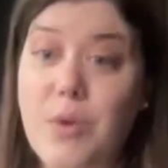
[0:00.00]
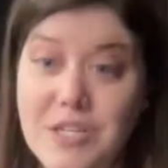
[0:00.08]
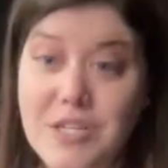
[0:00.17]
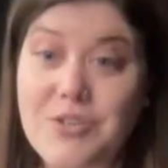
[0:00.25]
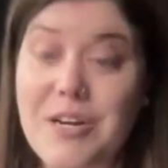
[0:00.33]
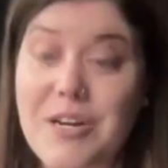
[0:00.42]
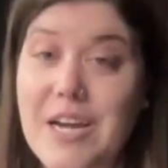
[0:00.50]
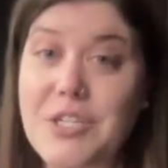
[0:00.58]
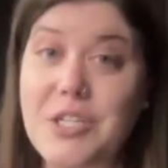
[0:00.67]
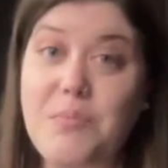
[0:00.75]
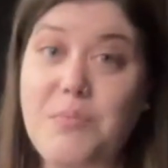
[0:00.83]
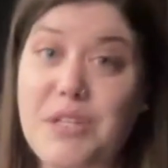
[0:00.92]
orchestra to
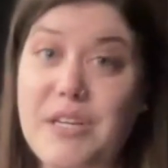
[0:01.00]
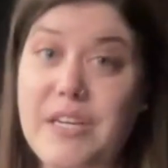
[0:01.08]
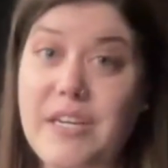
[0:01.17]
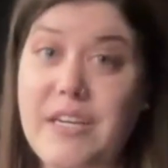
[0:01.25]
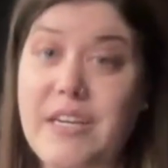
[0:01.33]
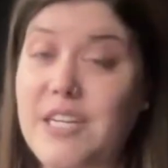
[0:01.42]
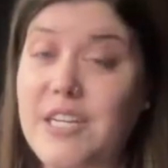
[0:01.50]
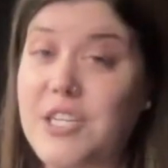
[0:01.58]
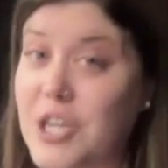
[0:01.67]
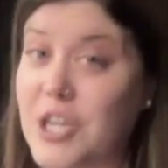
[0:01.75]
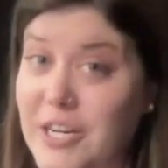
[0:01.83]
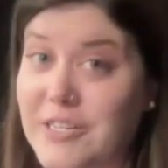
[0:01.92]
actually play in
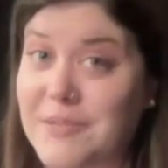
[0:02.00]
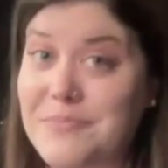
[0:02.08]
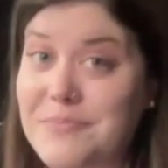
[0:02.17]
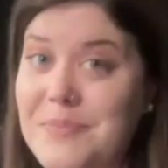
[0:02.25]
China.